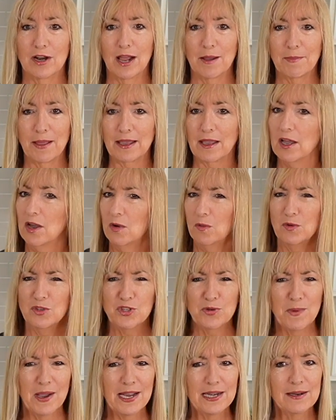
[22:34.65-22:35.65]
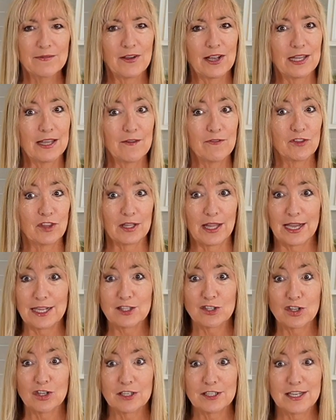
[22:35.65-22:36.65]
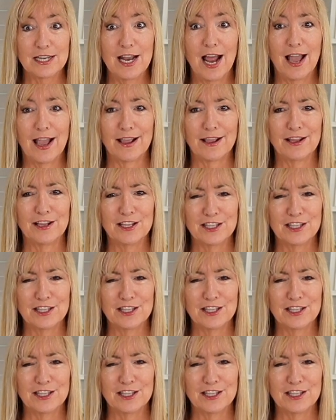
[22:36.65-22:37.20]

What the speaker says: I'm like, would you mind if I left the lights on tonight?